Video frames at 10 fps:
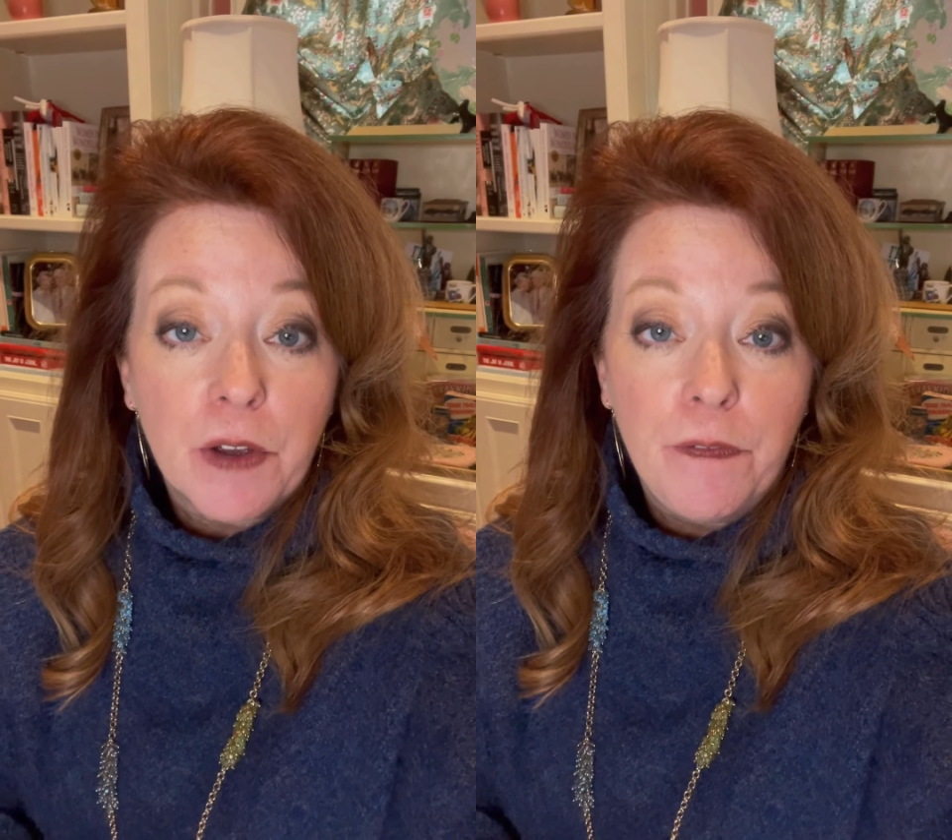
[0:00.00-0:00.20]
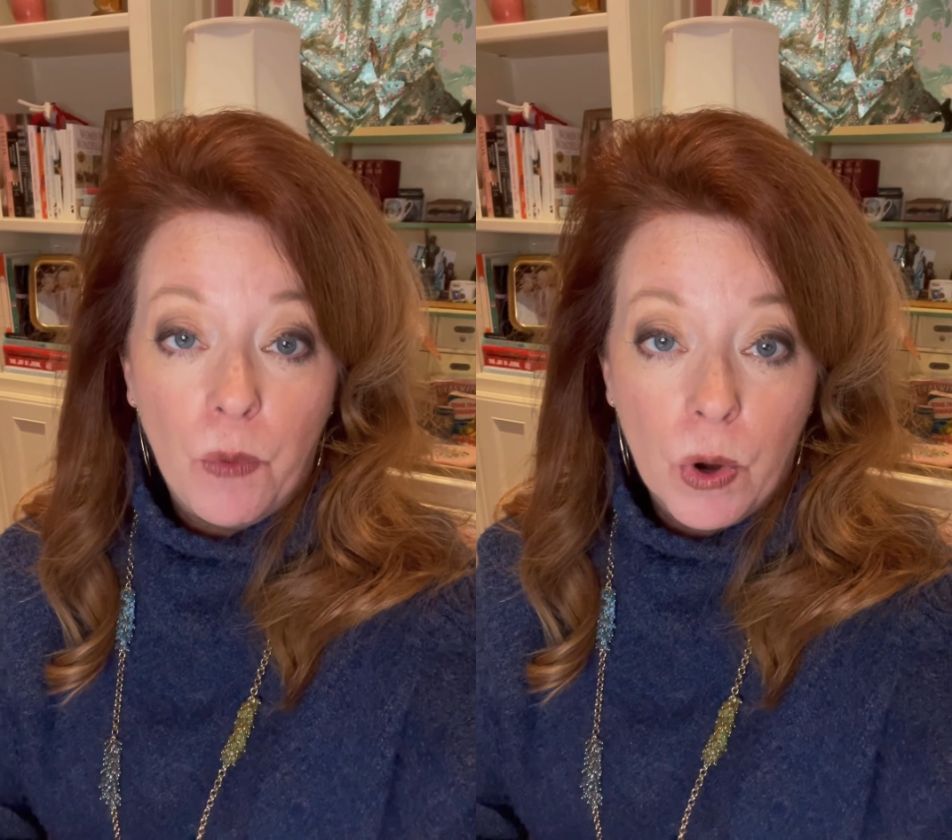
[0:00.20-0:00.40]

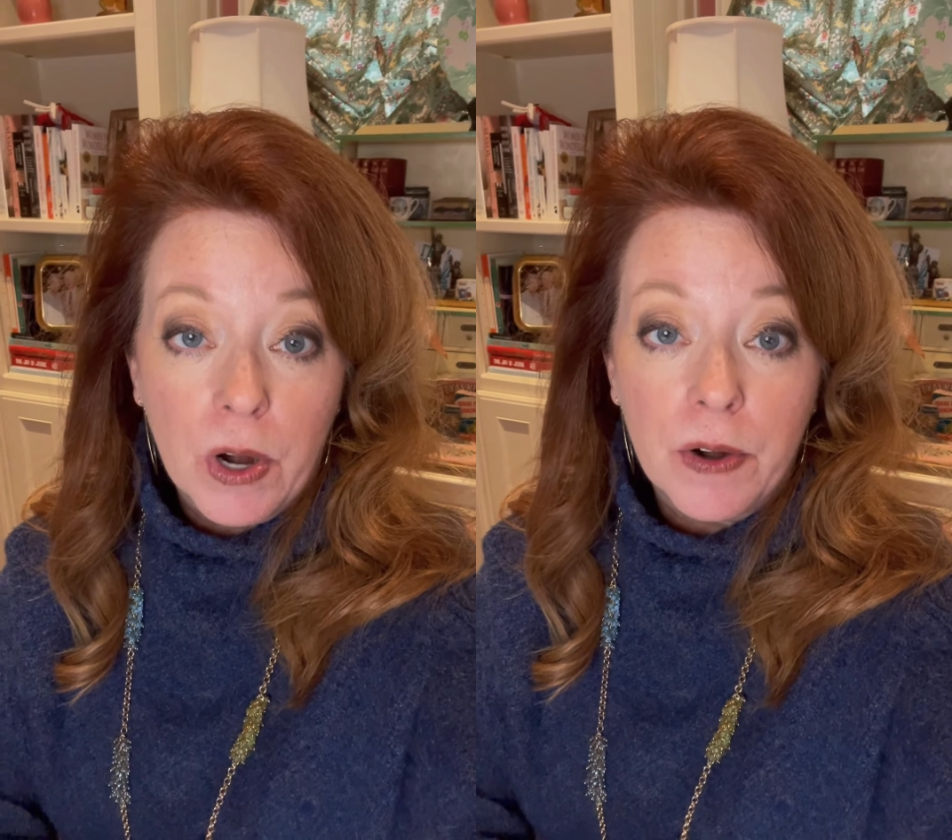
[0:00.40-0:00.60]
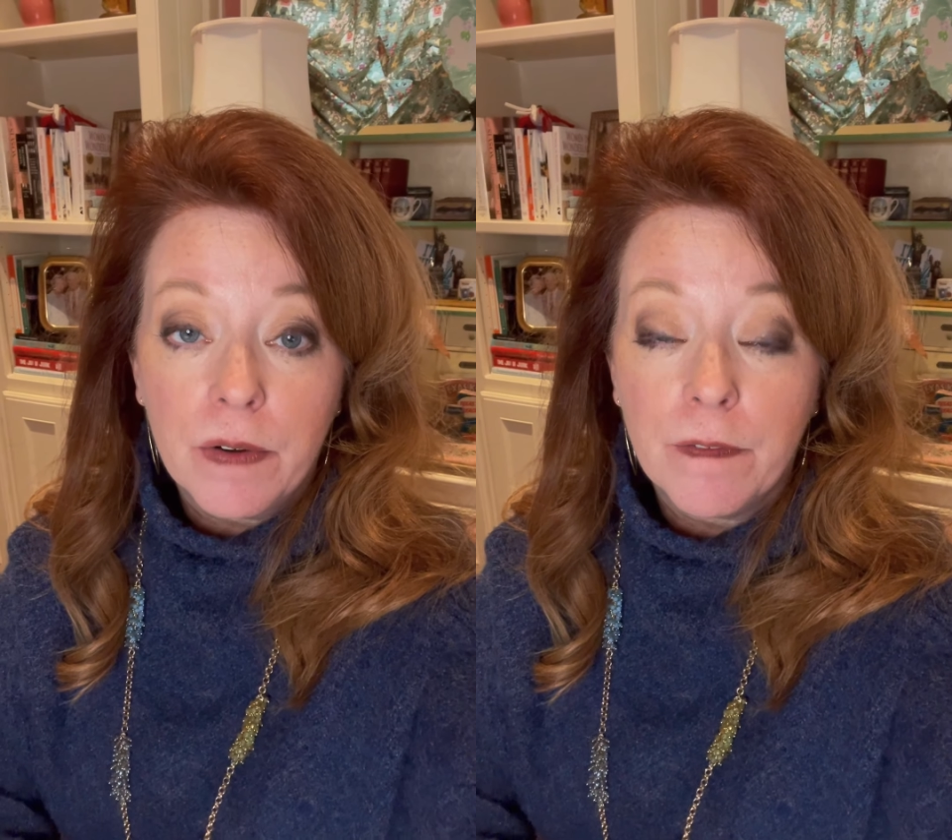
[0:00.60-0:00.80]

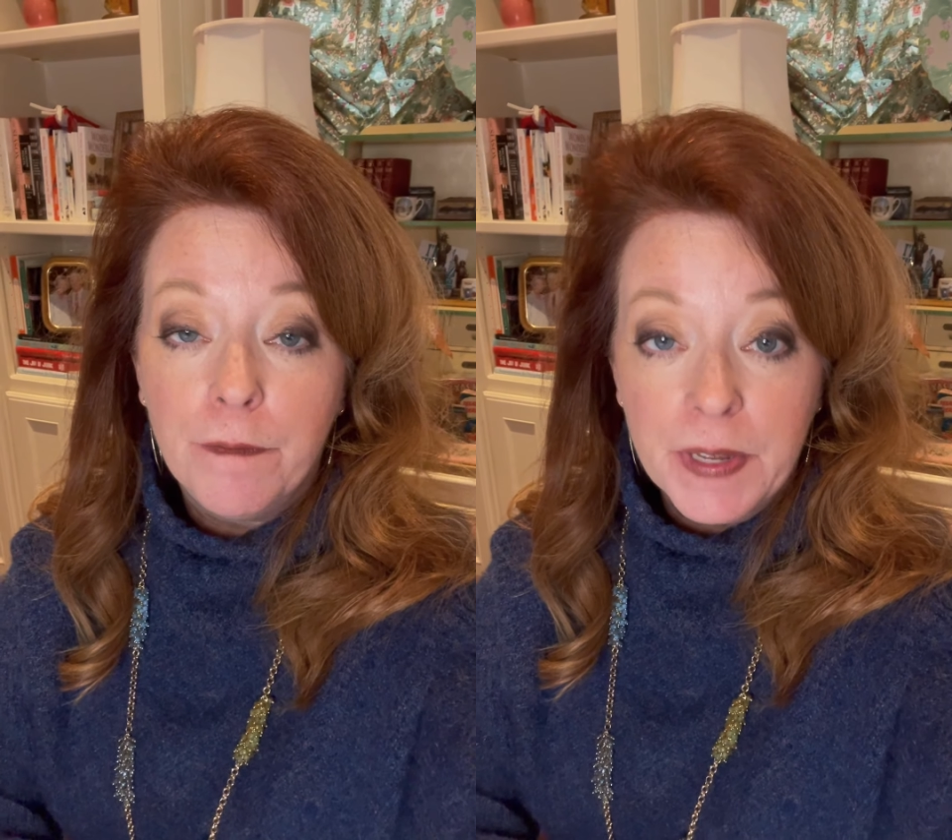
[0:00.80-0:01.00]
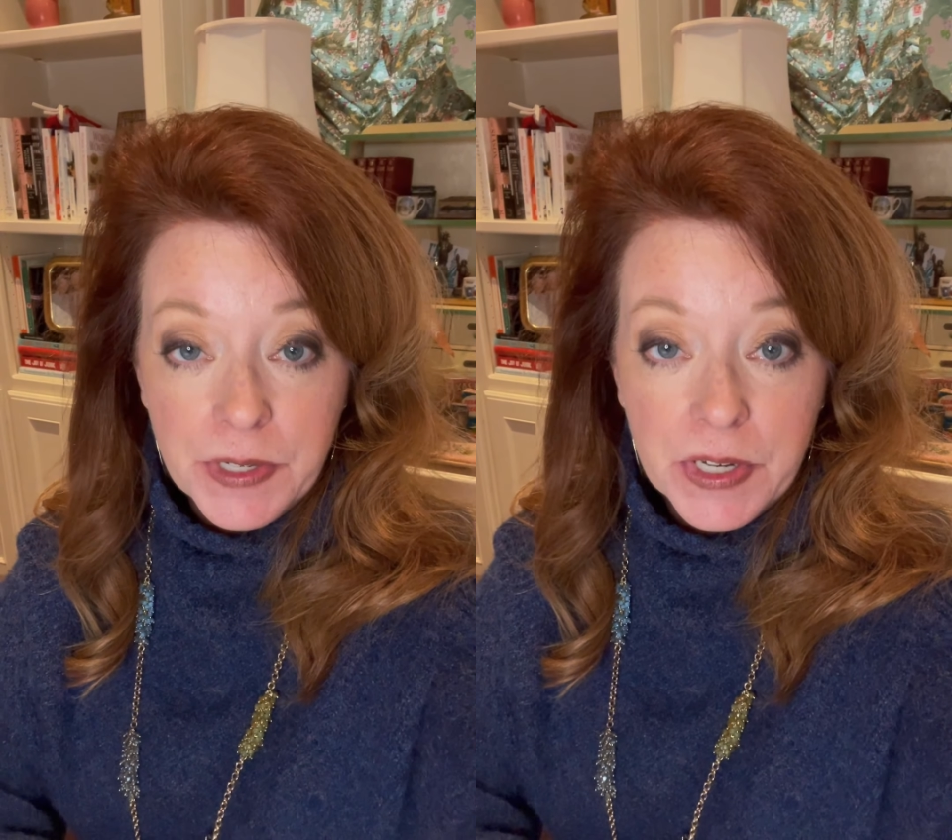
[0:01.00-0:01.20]
for
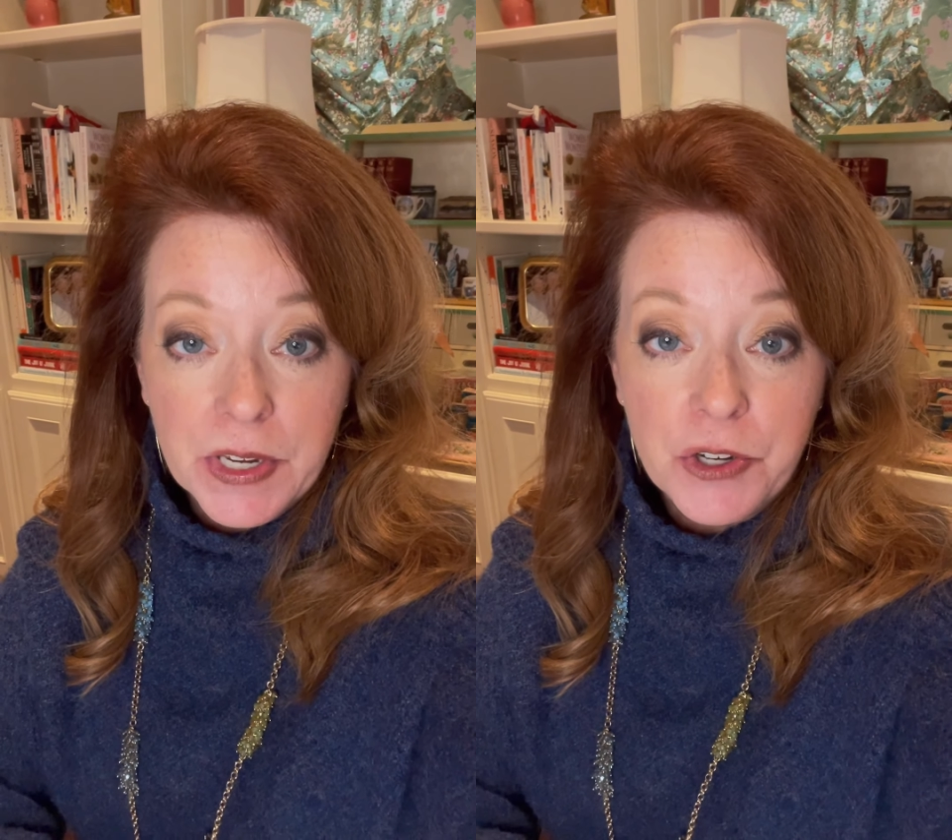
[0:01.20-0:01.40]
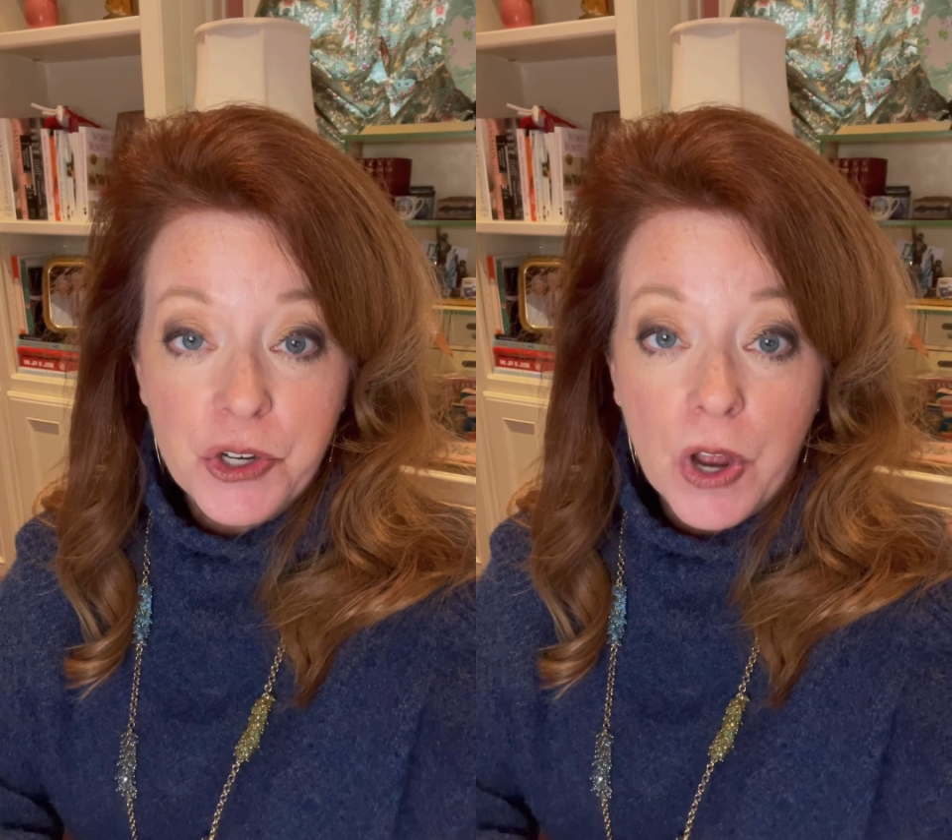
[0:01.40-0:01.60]
vintage,